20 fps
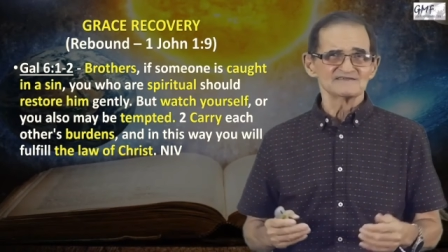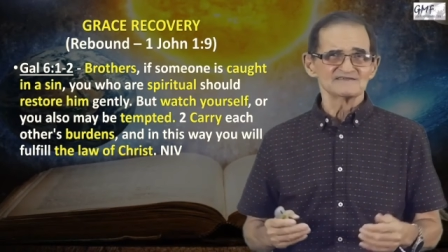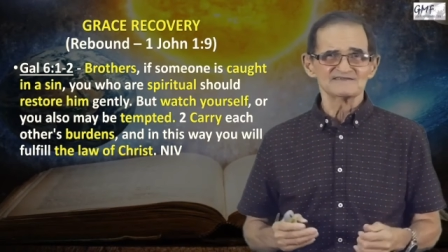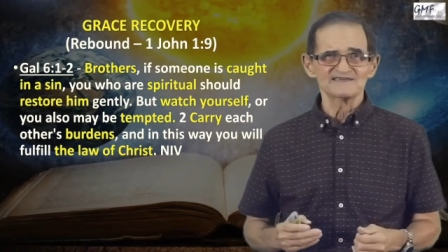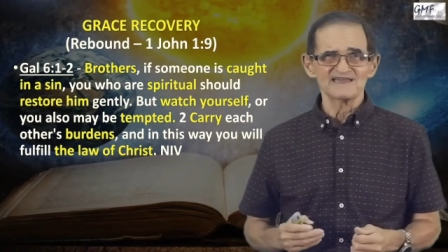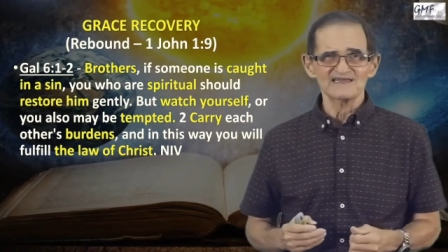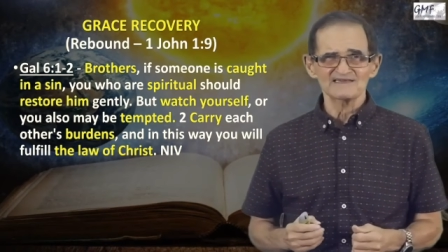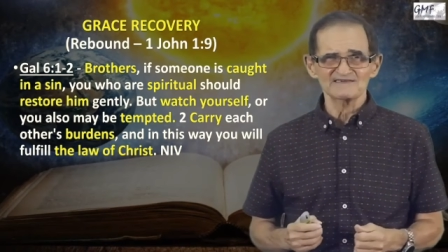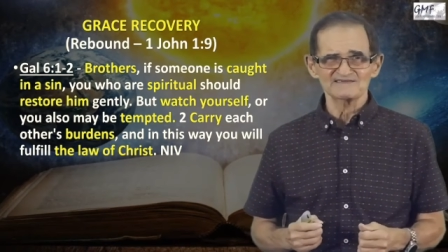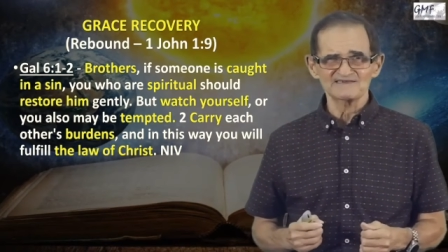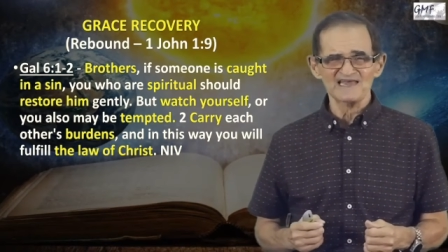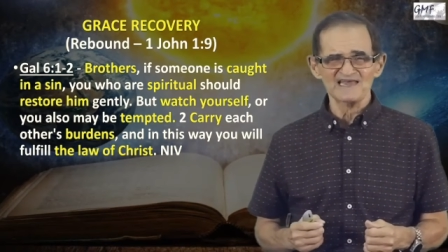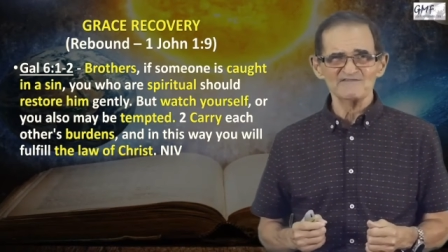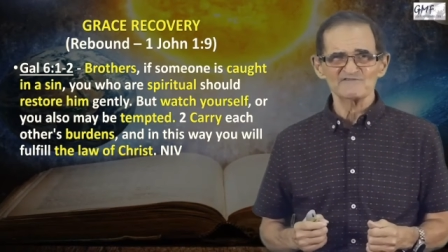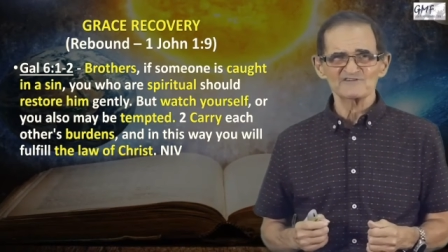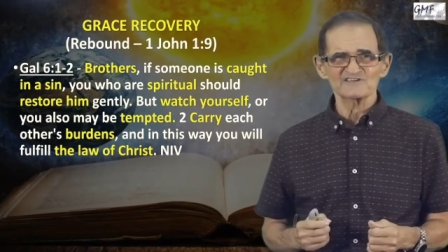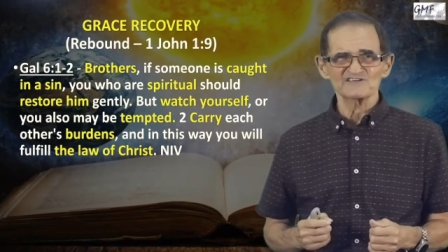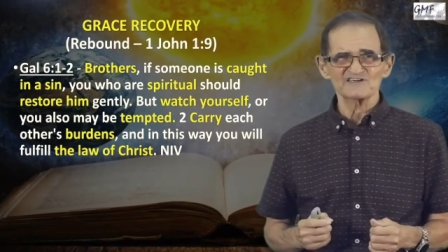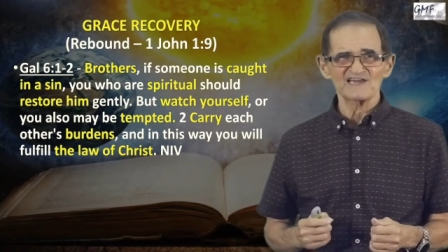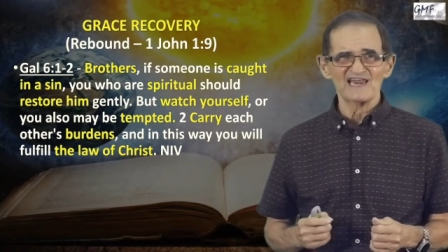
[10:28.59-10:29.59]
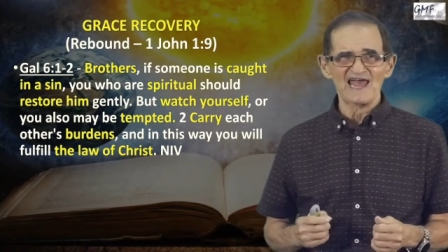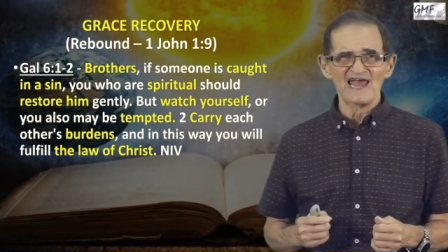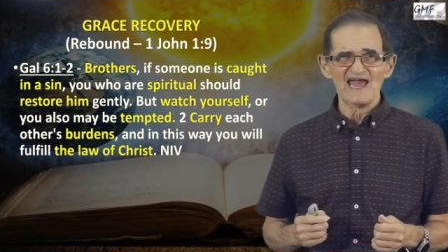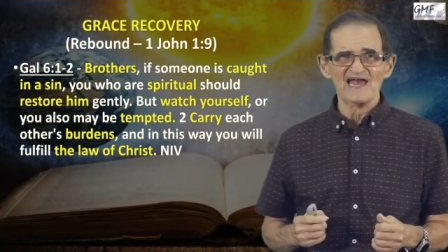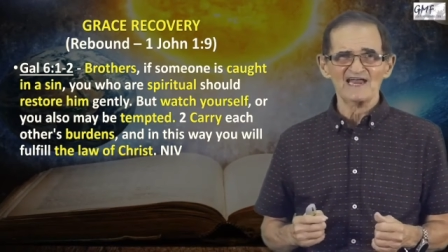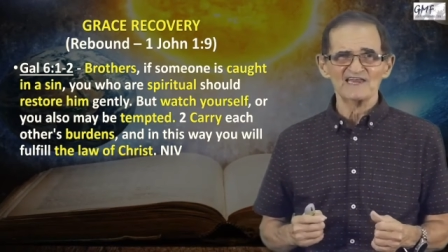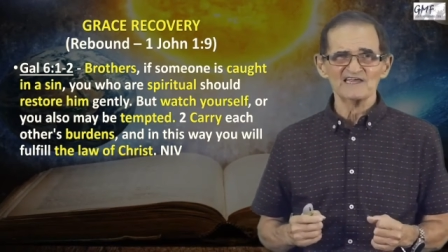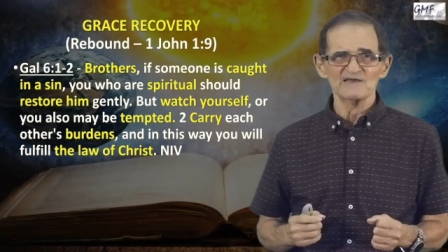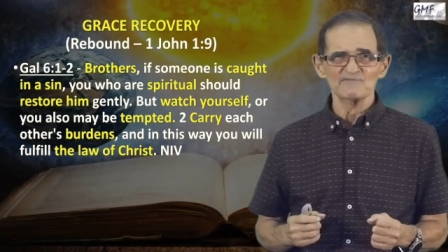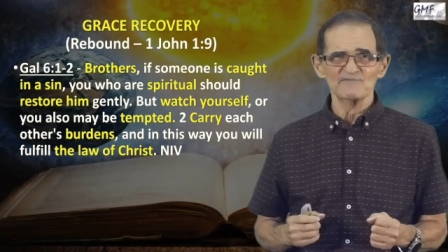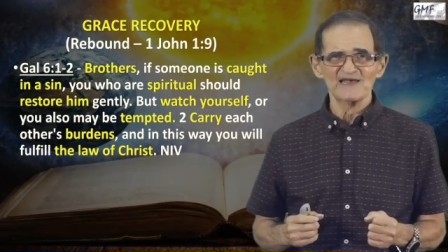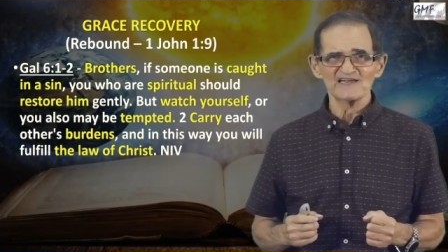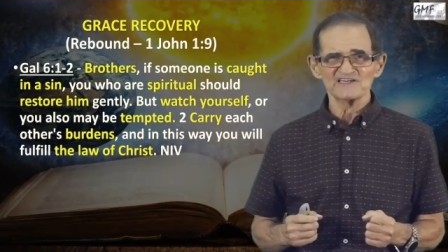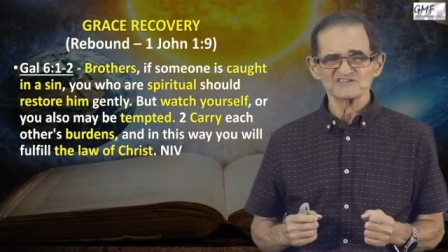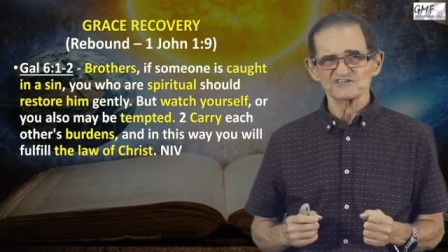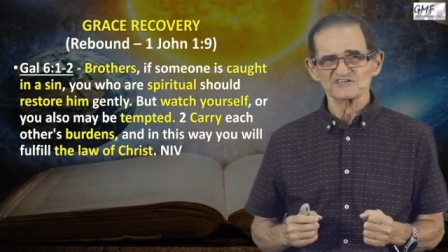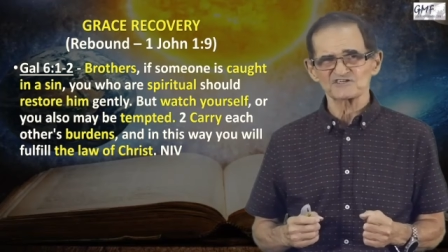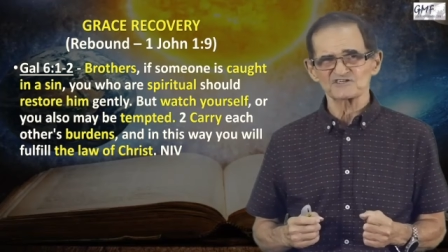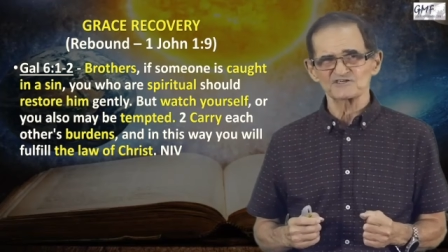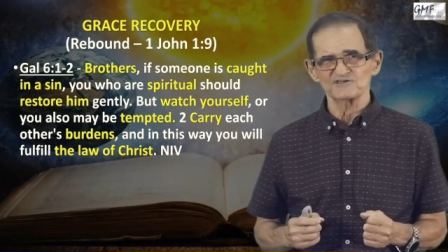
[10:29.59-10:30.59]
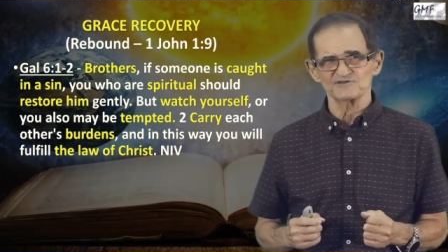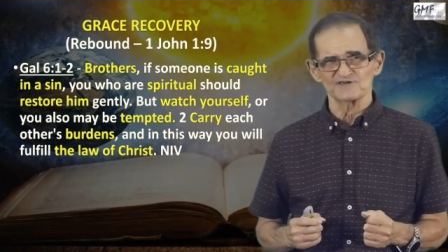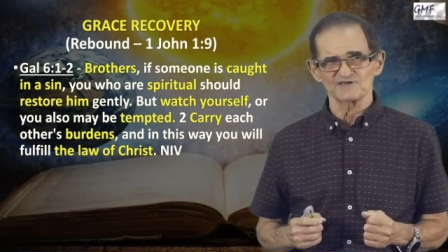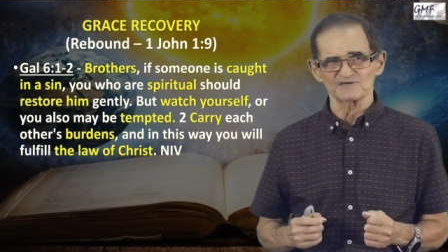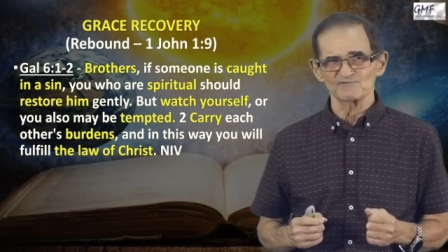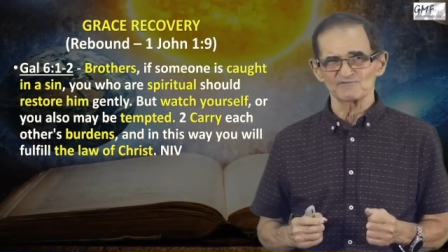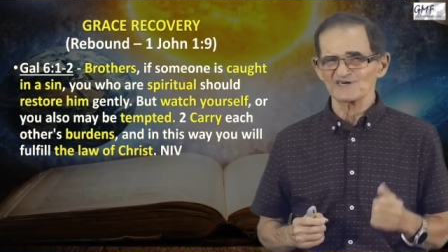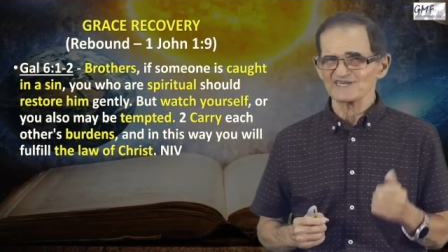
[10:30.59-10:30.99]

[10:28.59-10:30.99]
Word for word: David could have had him executed,